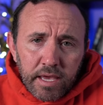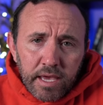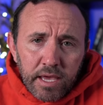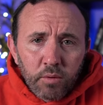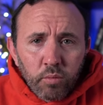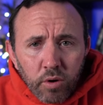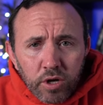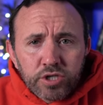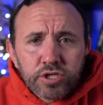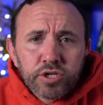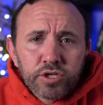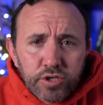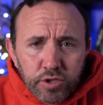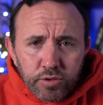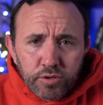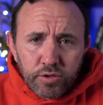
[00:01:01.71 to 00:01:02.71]
And what
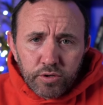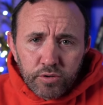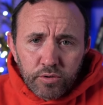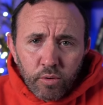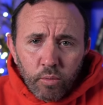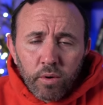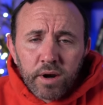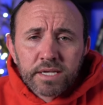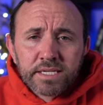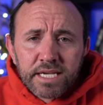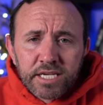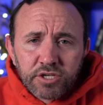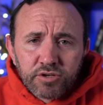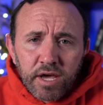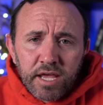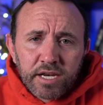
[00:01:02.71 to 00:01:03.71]
should you do? What is a
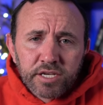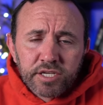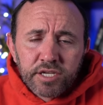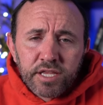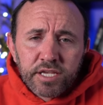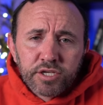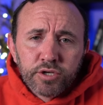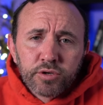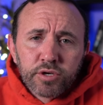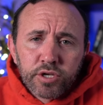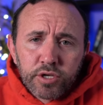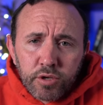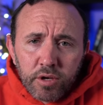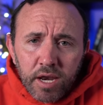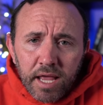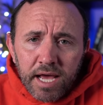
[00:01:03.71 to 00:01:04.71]
strategy that you could
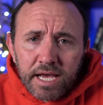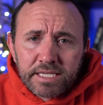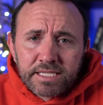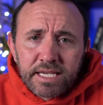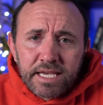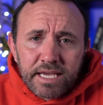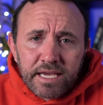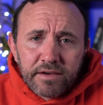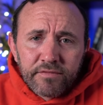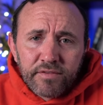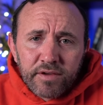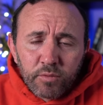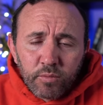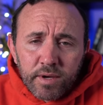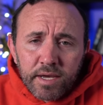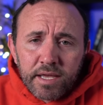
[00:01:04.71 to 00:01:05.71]
utilize if
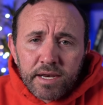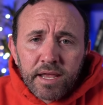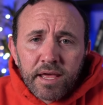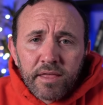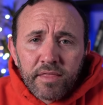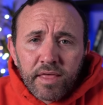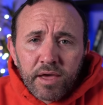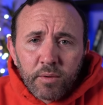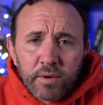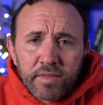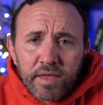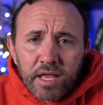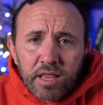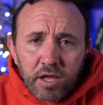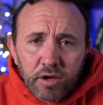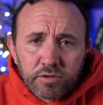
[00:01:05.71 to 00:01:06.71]
and when they win
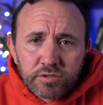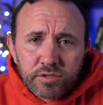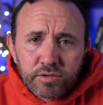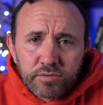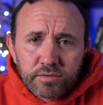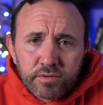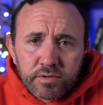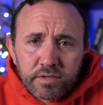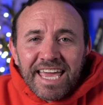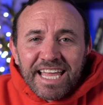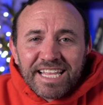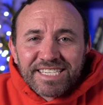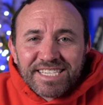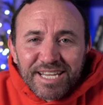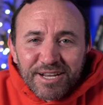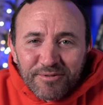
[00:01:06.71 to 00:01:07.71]
that lawsuit?
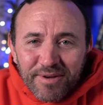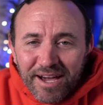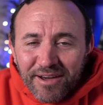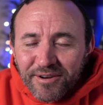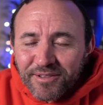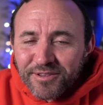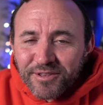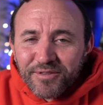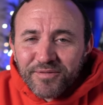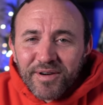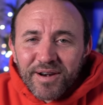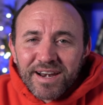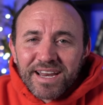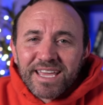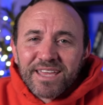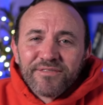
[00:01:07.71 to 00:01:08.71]
And stick around until the
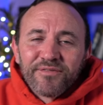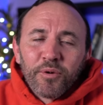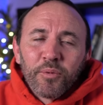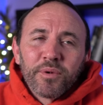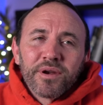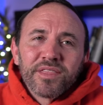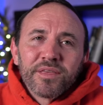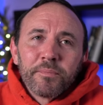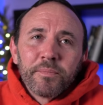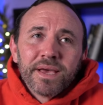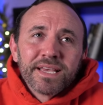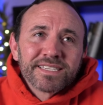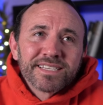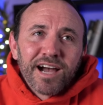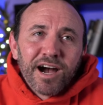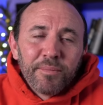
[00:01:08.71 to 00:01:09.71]
very end for one of the
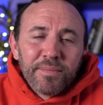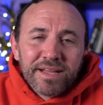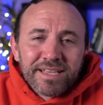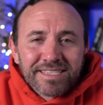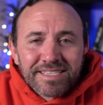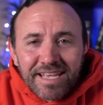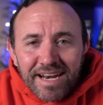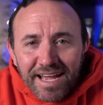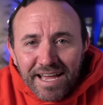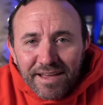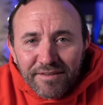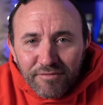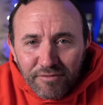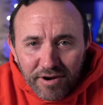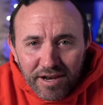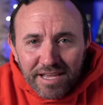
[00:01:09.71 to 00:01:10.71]
best comments that I
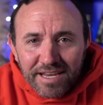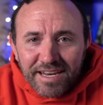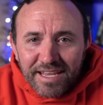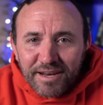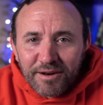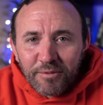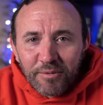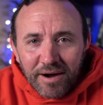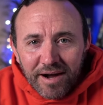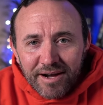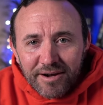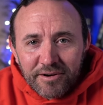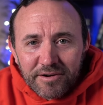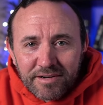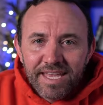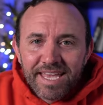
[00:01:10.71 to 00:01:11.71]
have read in a
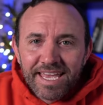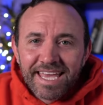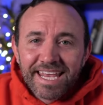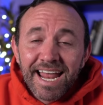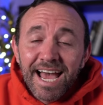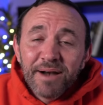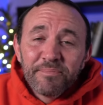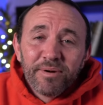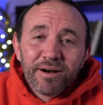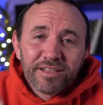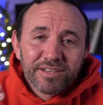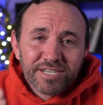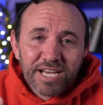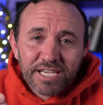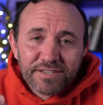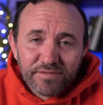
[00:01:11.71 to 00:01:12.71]
while. And I
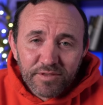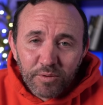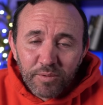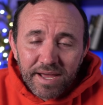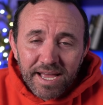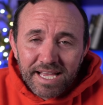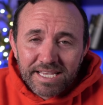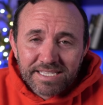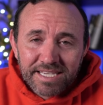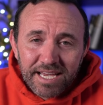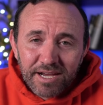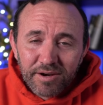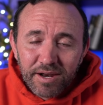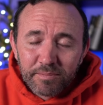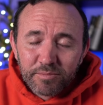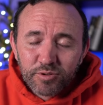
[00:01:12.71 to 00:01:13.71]
apologize for the way I
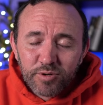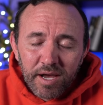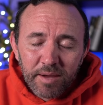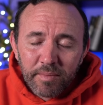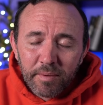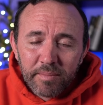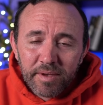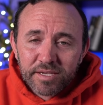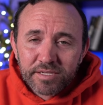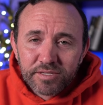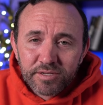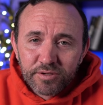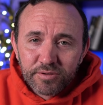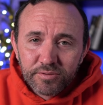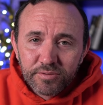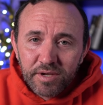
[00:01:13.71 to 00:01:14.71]
sound. I'm trying my best
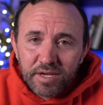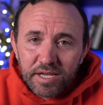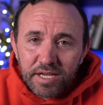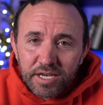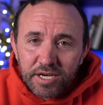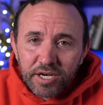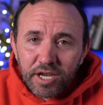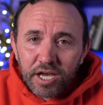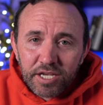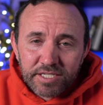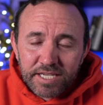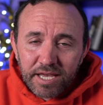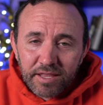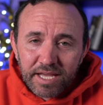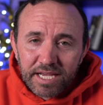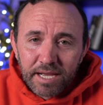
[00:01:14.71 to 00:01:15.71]
to not
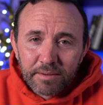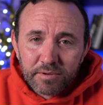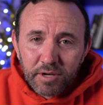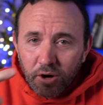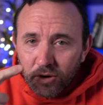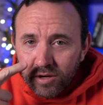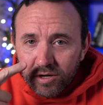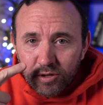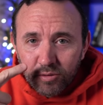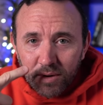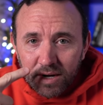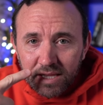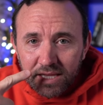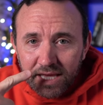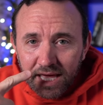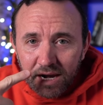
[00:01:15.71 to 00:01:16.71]
sound like I'm talking
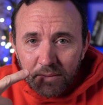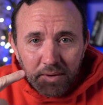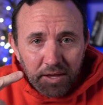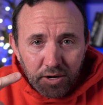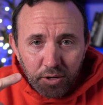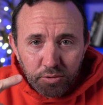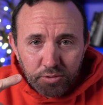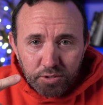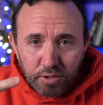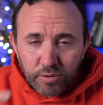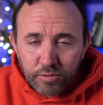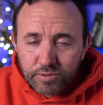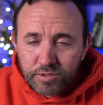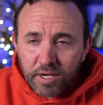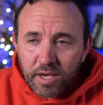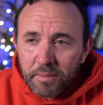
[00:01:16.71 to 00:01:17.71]
directly out of my nose
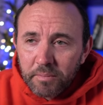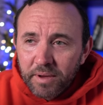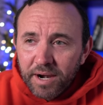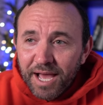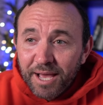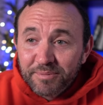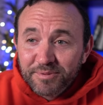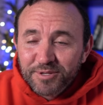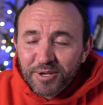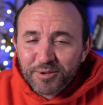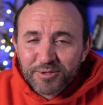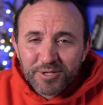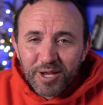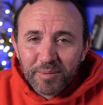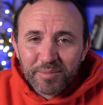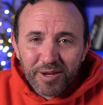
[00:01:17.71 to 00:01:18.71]
holes. But I'm so
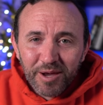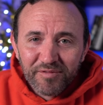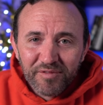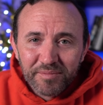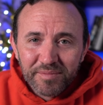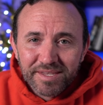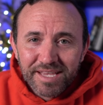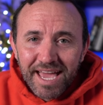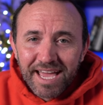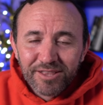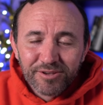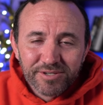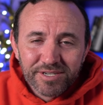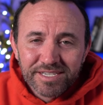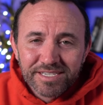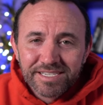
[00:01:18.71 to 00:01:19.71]
stopped up from the
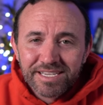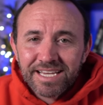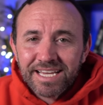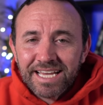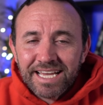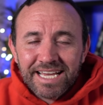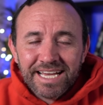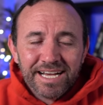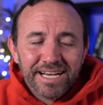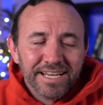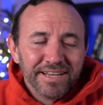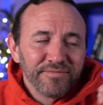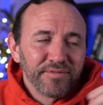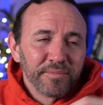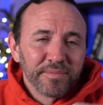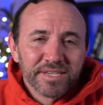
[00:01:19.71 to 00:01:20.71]
allergies,
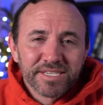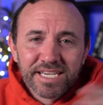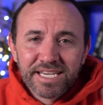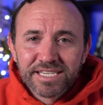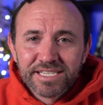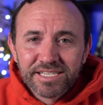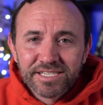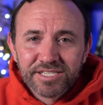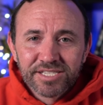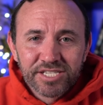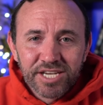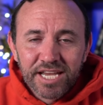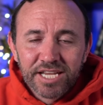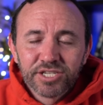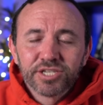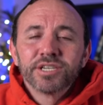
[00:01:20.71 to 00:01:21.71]
from the seasons
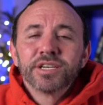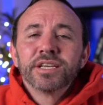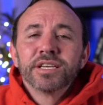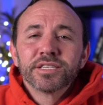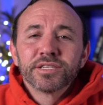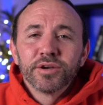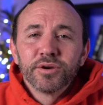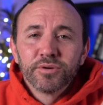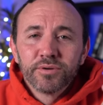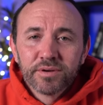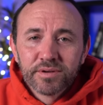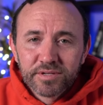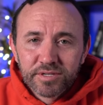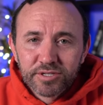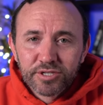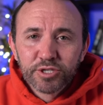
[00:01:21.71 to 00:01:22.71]
changing. So
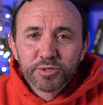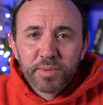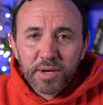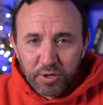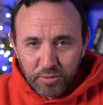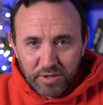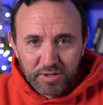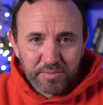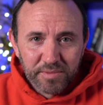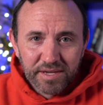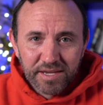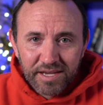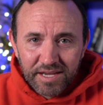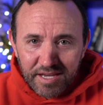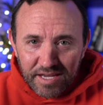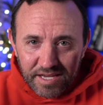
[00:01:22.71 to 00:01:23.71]
just bear with
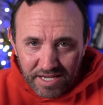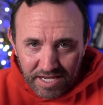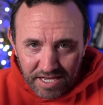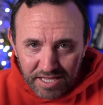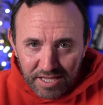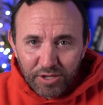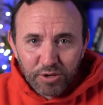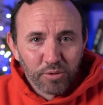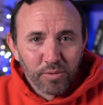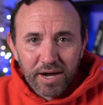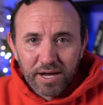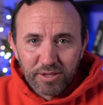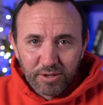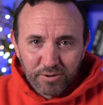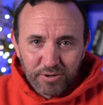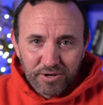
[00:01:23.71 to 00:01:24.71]
me a little
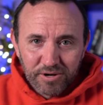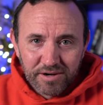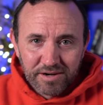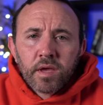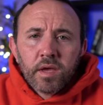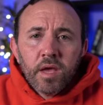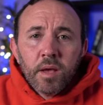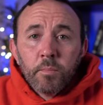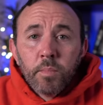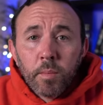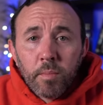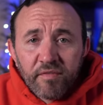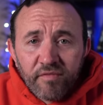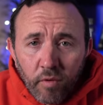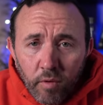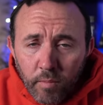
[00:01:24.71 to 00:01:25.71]
while longer. But
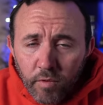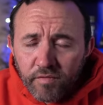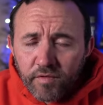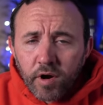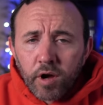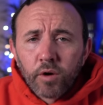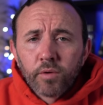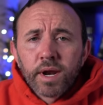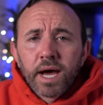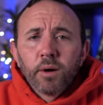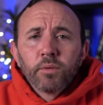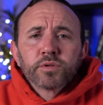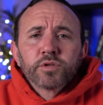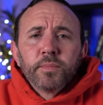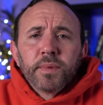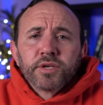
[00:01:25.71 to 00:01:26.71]
before moving on, I
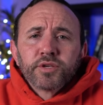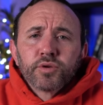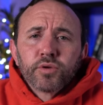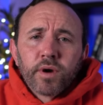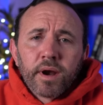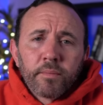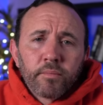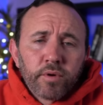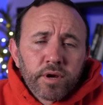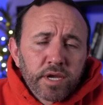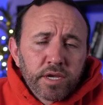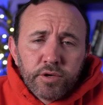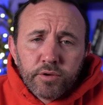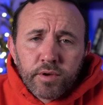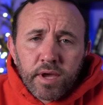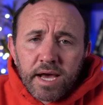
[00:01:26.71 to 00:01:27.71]
want to make sure I'm
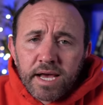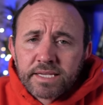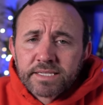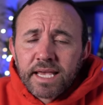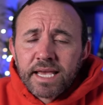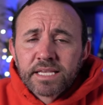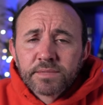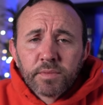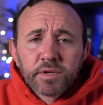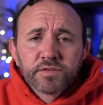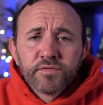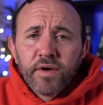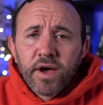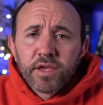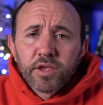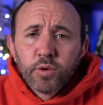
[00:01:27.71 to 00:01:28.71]
bringing you guys as much
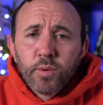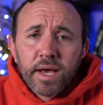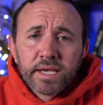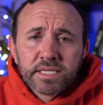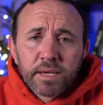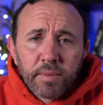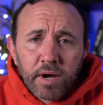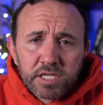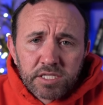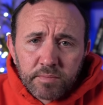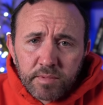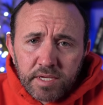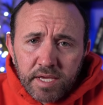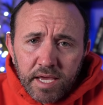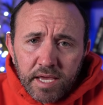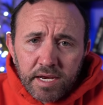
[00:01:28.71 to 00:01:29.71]
value as I
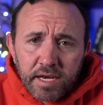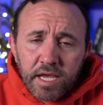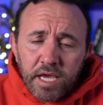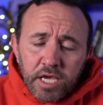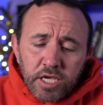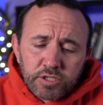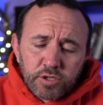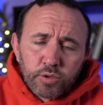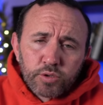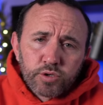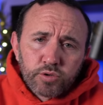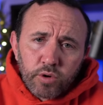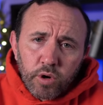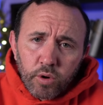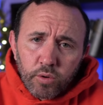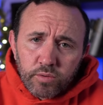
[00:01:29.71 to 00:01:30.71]
possibly can. So
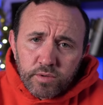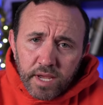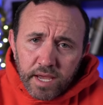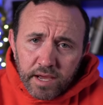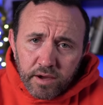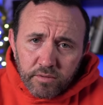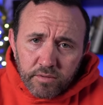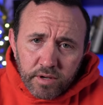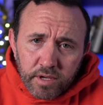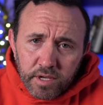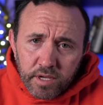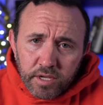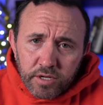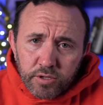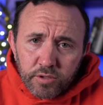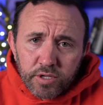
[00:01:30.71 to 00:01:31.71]
scroll down
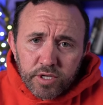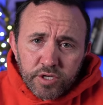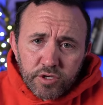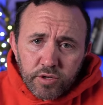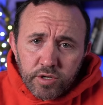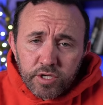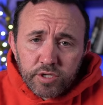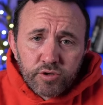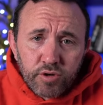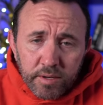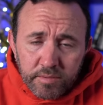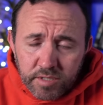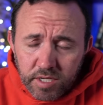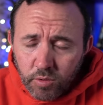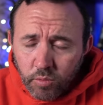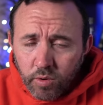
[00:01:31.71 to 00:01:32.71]
to this
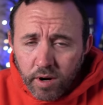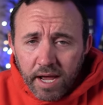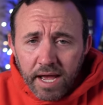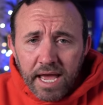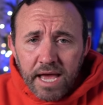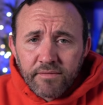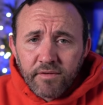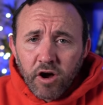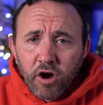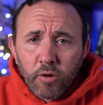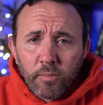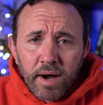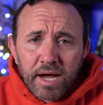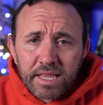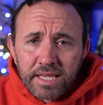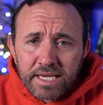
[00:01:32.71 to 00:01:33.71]
description where I have all
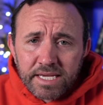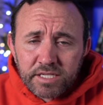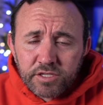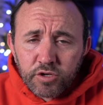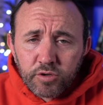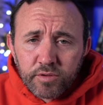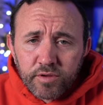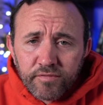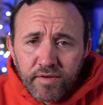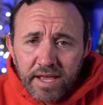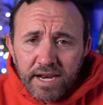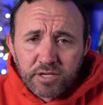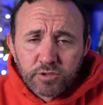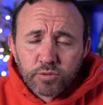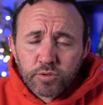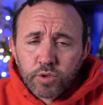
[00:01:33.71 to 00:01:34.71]
my links to the
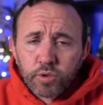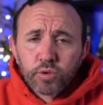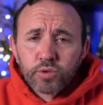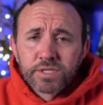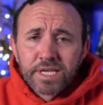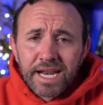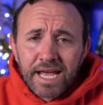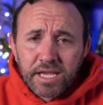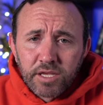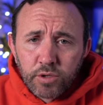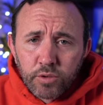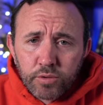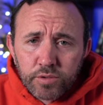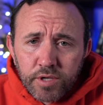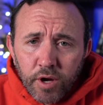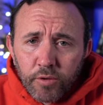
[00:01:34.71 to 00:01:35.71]
financial tools that I
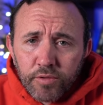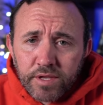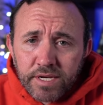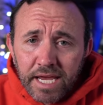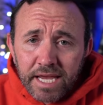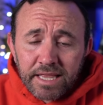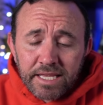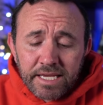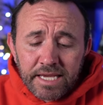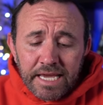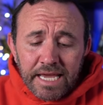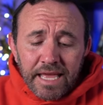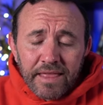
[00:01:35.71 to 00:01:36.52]
use on the daily.